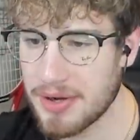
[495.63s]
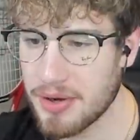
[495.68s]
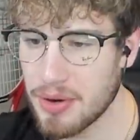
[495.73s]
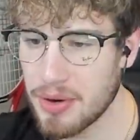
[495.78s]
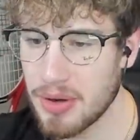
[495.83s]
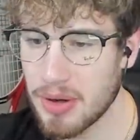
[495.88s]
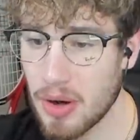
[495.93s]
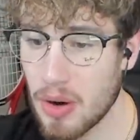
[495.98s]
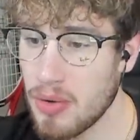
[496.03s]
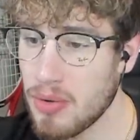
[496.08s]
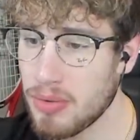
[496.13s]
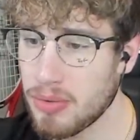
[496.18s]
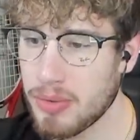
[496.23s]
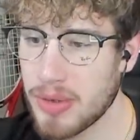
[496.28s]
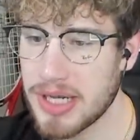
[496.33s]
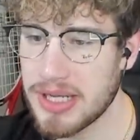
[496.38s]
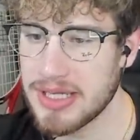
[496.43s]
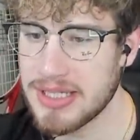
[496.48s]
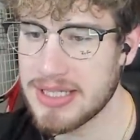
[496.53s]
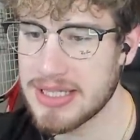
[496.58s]
Lego. Oh,
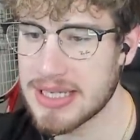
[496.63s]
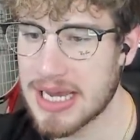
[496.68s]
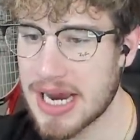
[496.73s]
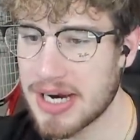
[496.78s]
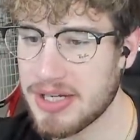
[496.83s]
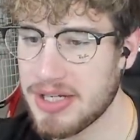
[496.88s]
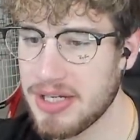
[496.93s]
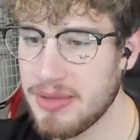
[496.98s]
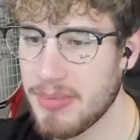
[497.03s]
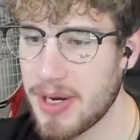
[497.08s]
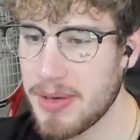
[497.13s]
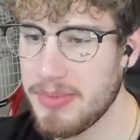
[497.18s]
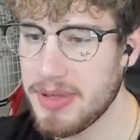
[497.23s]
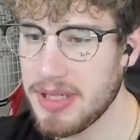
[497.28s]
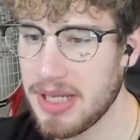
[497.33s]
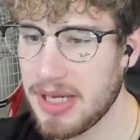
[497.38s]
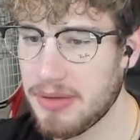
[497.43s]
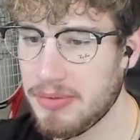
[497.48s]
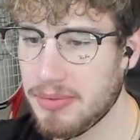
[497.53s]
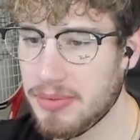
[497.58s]
wait, this is actually might
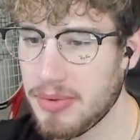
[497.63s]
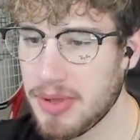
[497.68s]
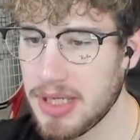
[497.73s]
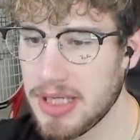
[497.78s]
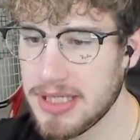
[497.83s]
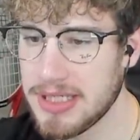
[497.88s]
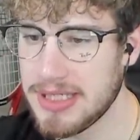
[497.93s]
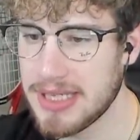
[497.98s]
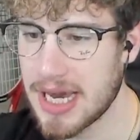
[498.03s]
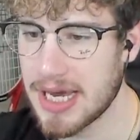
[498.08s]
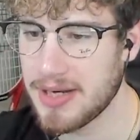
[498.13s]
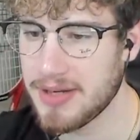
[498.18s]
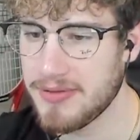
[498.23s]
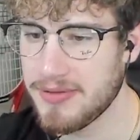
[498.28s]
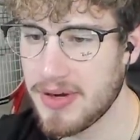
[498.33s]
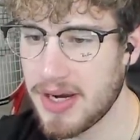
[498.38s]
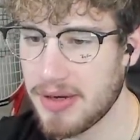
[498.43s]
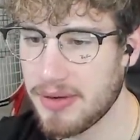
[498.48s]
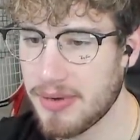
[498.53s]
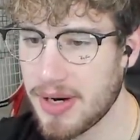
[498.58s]
be like really
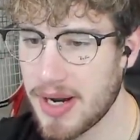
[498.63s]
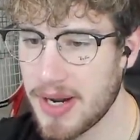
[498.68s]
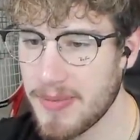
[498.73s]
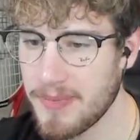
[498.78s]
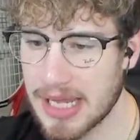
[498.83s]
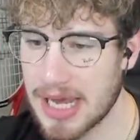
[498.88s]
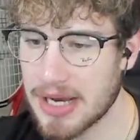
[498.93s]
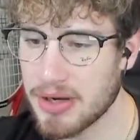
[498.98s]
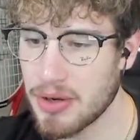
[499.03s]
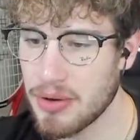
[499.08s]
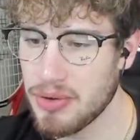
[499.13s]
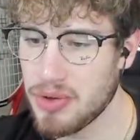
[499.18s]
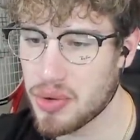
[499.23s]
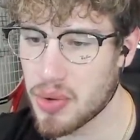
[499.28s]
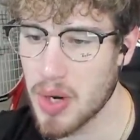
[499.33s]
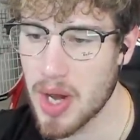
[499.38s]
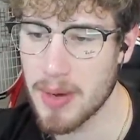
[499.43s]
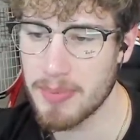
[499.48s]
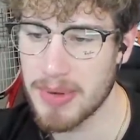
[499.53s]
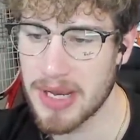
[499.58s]
satisfying, right? Lego
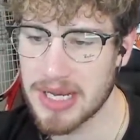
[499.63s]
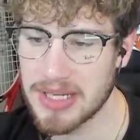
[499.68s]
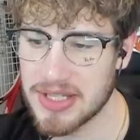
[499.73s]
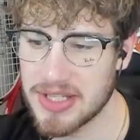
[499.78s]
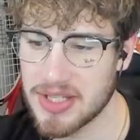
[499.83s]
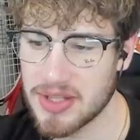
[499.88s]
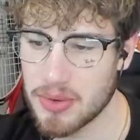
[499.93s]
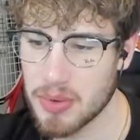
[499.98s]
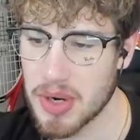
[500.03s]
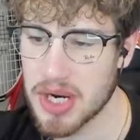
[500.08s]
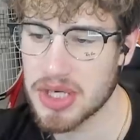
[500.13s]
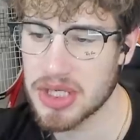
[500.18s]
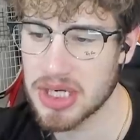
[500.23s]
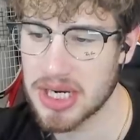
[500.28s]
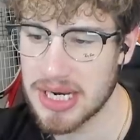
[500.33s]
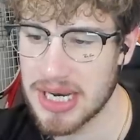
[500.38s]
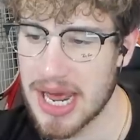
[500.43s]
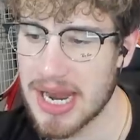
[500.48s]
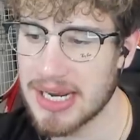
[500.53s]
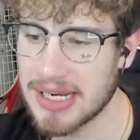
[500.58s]
drop and squish
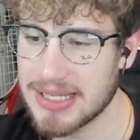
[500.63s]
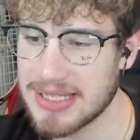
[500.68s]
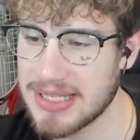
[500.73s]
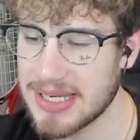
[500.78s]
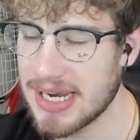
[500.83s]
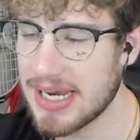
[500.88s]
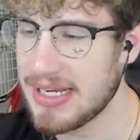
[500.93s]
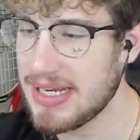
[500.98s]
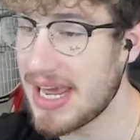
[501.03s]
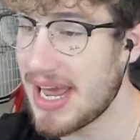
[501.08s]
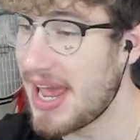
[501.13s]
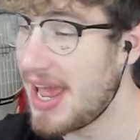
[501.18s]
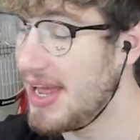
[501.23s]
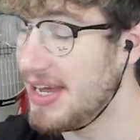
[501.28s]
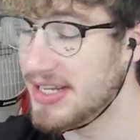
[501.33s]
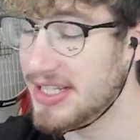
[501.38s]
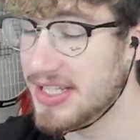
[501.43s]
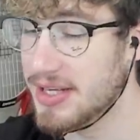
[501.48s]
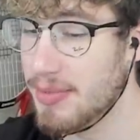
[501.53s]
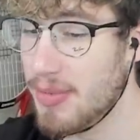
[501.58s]
kinetic sand
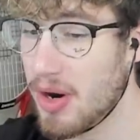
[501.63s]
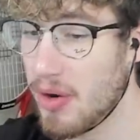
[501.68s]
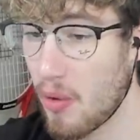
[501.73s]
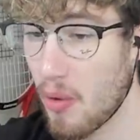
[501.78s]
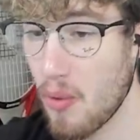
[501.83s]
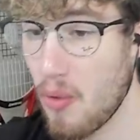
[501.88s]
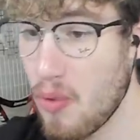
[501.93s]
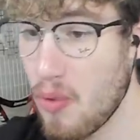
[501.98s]
ASMR.